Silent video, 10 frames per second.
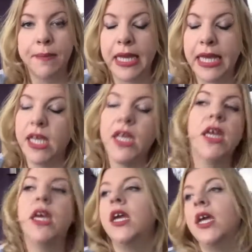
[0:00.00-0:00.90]
me,
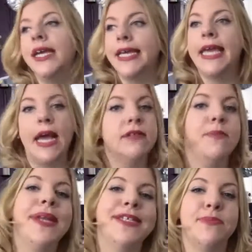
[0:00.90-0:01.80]
yeah,
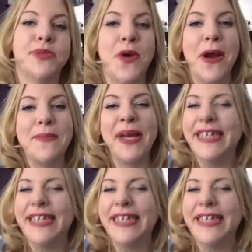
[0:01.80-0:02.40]
please subscribe.